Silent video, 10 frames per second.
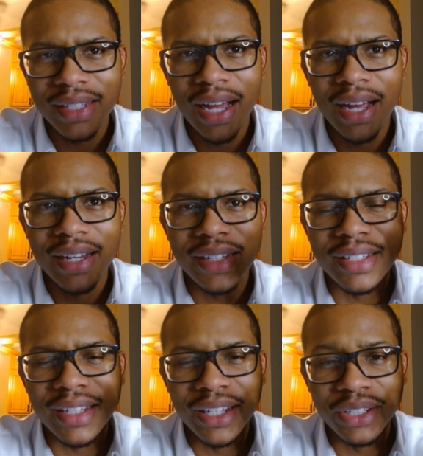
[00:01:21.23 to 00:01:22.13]

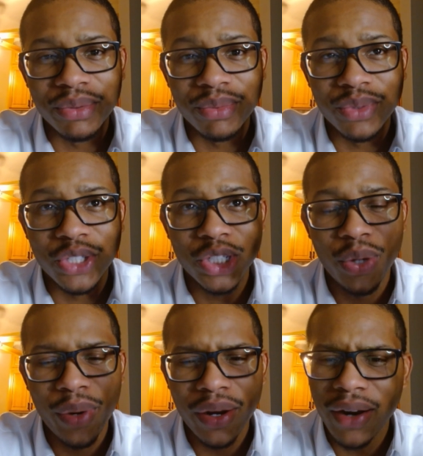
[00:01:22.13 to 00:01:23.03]
Tynes, and
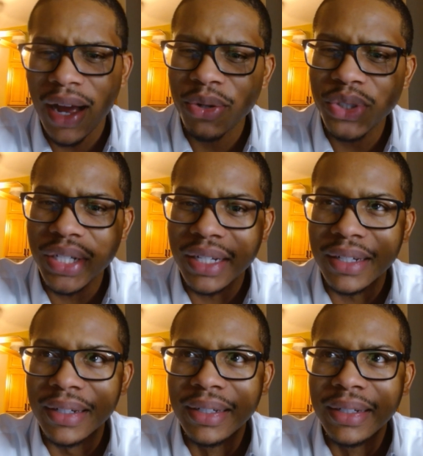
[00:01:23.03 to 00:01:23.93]
showing her how she can